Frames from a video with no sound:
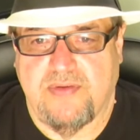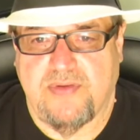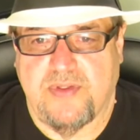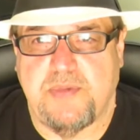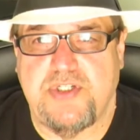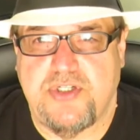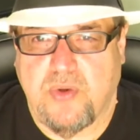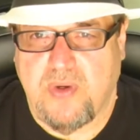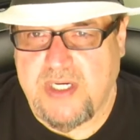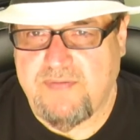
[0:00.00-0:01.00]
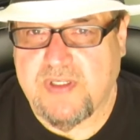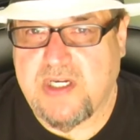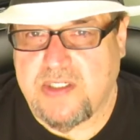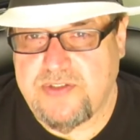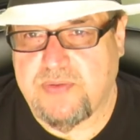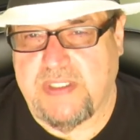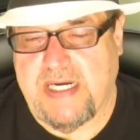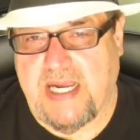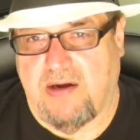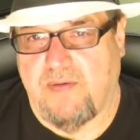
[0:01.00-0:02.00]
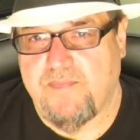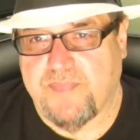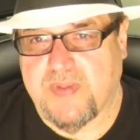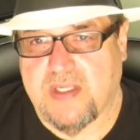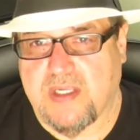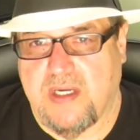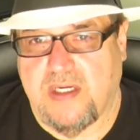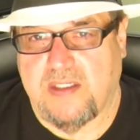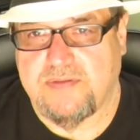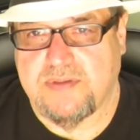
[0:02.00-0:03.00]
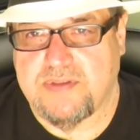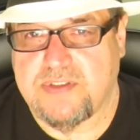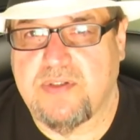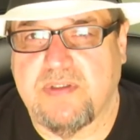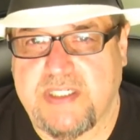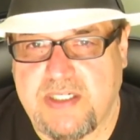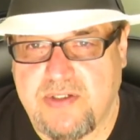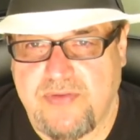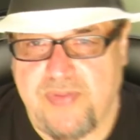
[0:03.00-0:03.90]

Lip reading: the majority of the country now. Certainly a good